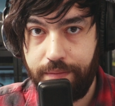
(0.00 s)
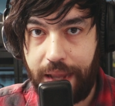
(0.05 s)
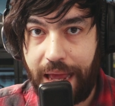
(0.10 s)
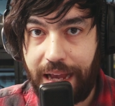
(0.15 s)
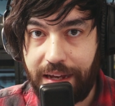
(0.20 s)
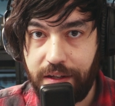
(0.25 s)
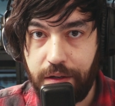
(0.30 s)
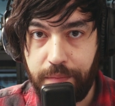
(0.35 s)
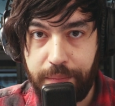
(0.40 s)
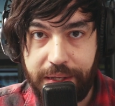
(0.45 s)

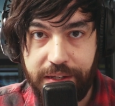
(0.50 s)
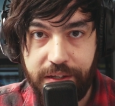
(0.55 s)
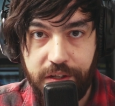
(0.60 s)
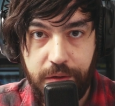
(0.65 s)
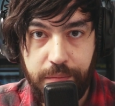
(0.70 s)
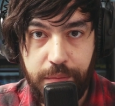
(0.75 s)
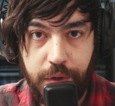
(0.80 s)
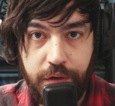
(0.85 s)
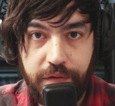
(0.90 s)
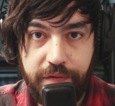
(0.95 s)
Next up is
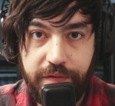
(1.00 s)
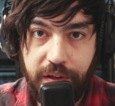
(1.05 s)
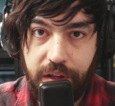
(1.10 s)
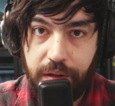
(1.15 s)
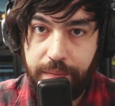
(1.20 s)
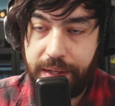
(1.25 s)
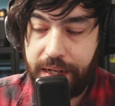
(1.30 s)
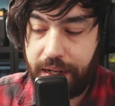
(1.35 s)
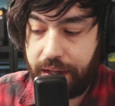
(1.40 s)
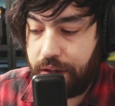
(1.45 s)
some new
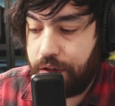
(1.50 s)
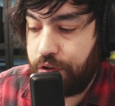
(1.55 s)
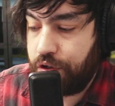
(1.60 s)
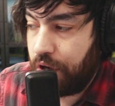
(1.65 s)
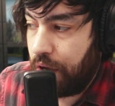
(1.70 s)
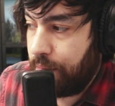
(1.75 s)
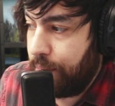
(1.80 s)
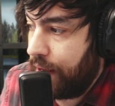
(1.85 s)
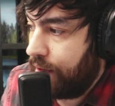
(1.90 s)
filament in the shop,